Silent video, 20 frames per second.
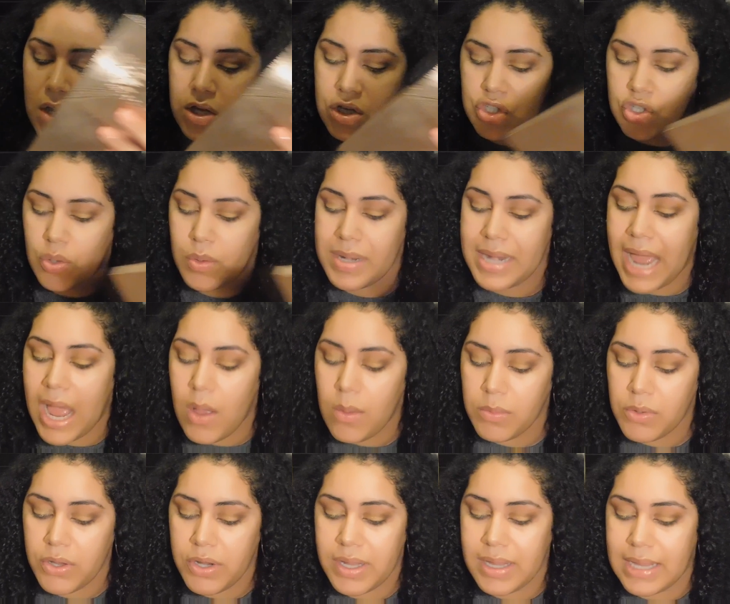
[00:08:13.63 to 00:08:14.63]
So now
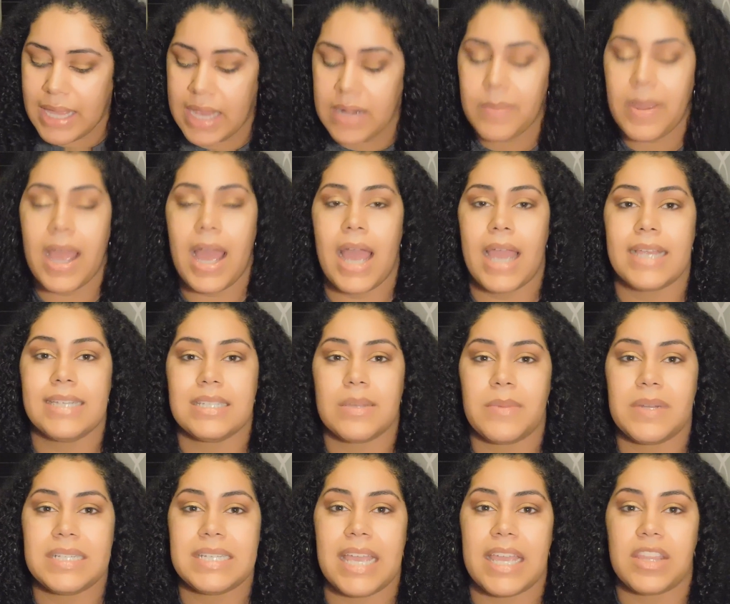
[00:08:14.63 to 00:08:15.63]
I'm going to line my eyes. I'm
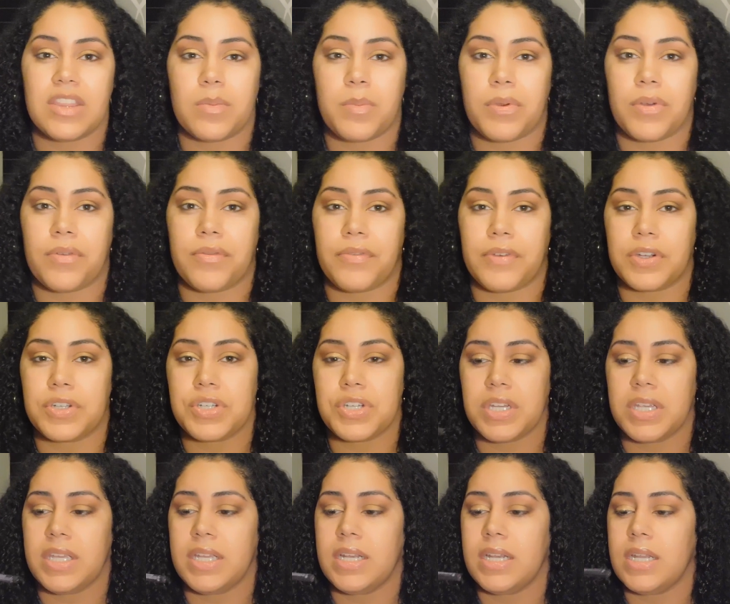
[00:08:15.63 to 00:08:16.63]
going to take the
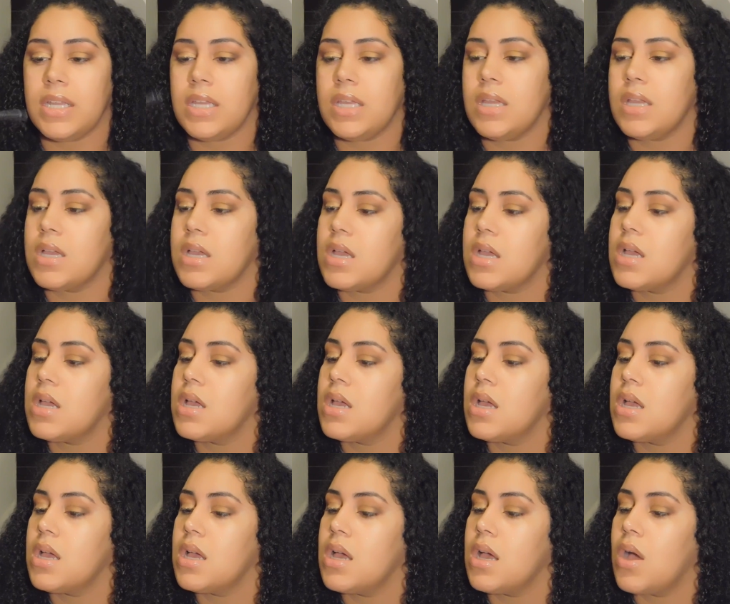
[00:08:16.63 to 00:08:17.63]
Perversion
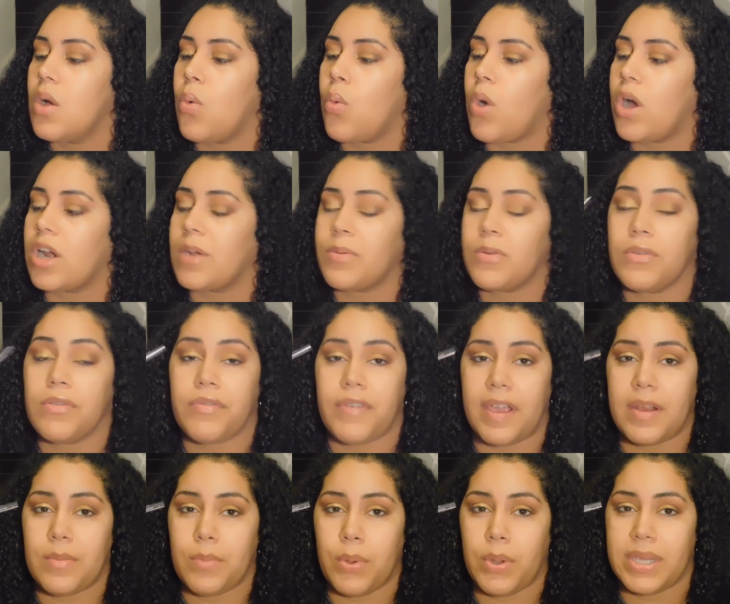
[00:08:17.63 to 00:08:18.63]
waterproof
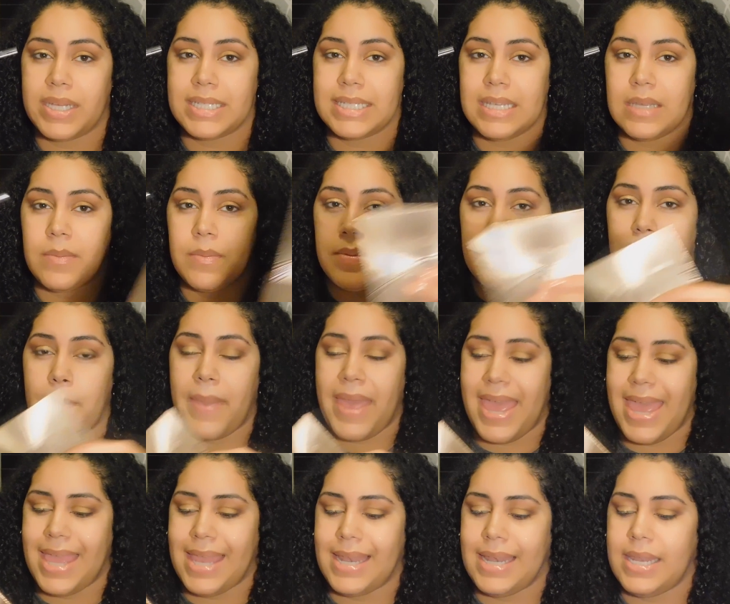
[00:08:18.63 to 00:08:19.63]
fine point tip
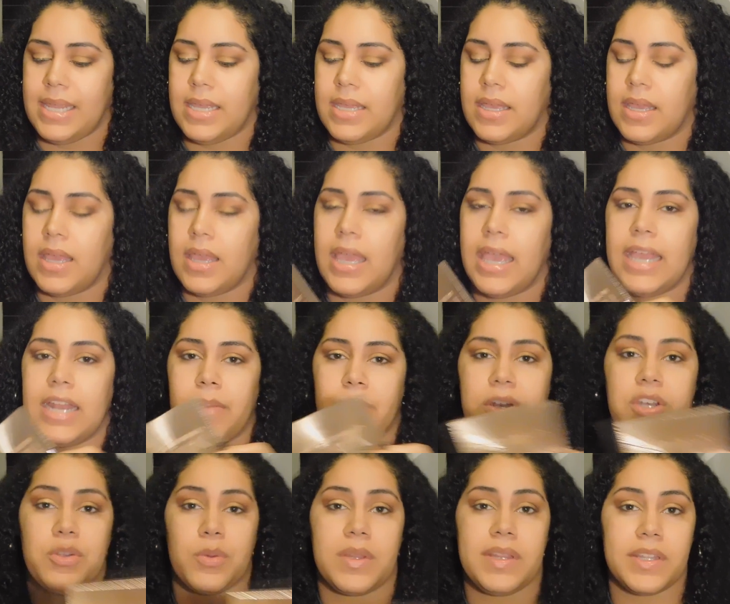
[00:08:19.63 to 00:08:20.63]
pen, and I'm
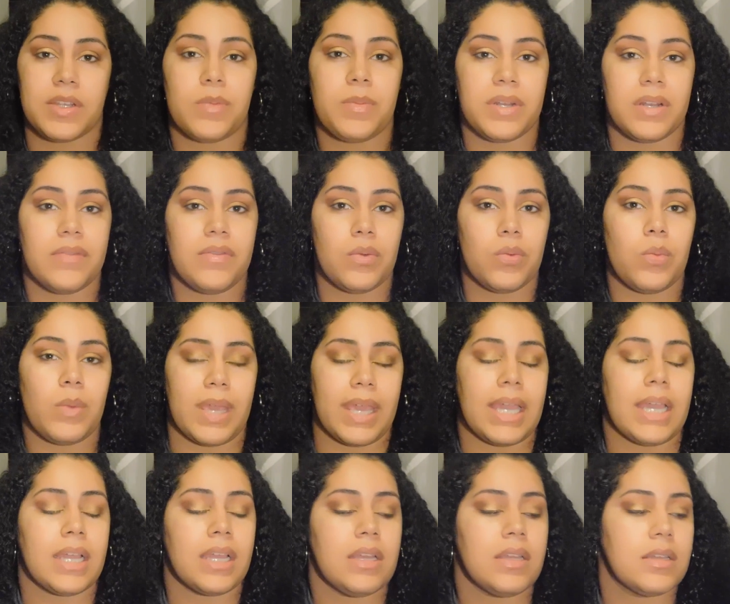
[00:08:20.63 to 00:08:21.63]
going to do a little bit of a
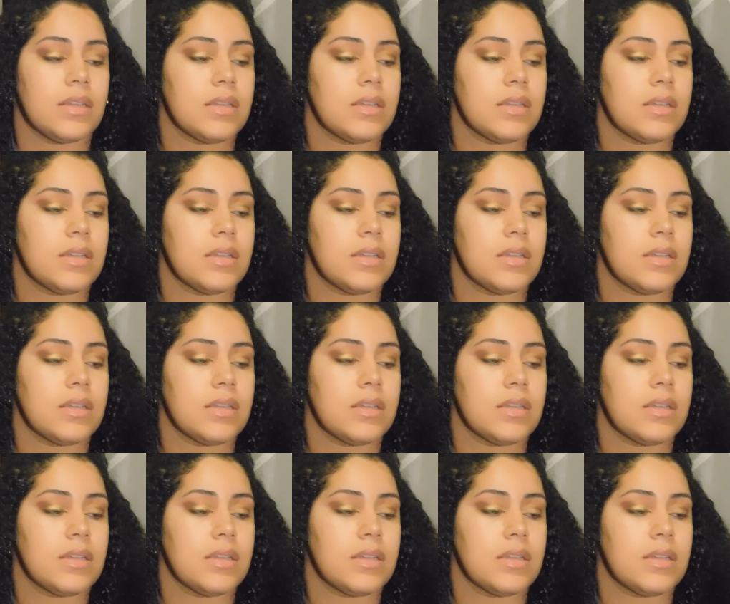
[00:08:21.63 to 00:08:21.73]
wing.